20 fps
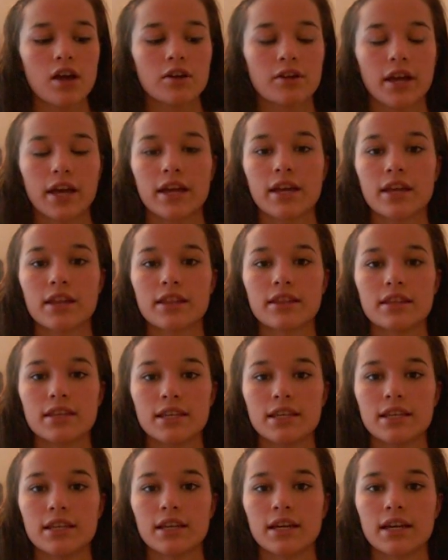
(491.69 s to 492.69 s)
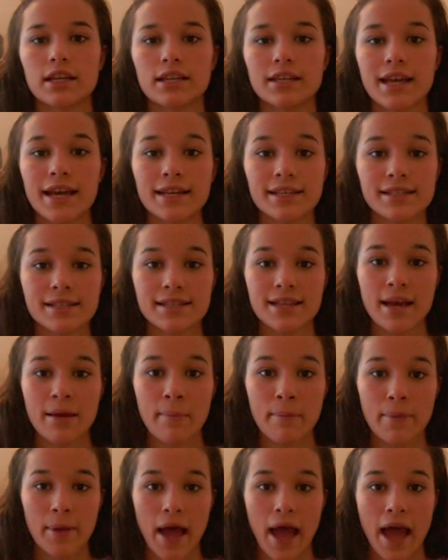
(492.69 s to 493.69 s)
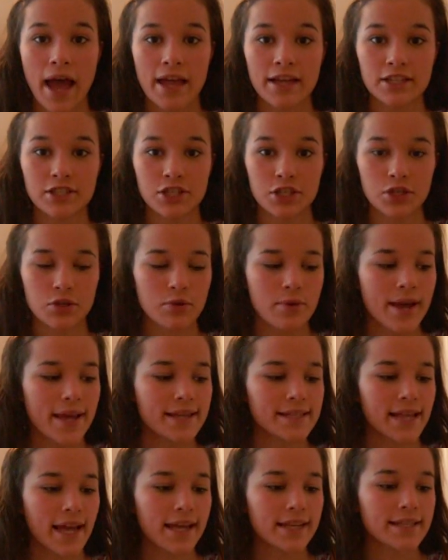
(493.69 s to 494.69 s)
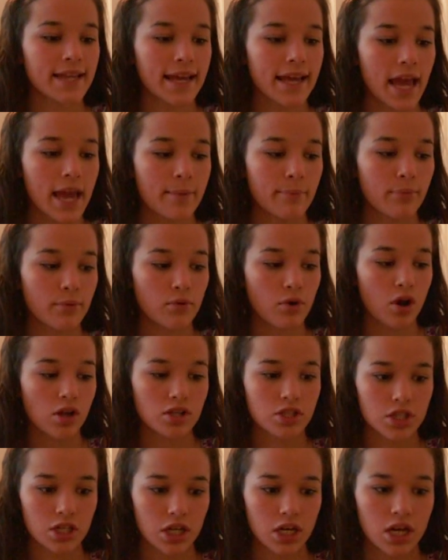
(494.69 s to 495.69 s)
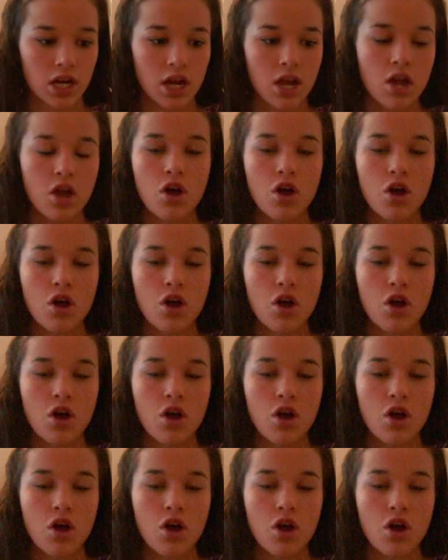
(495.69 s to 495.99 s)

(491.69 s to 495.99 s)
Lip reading: Okay, the next step I do is I take a bronzer,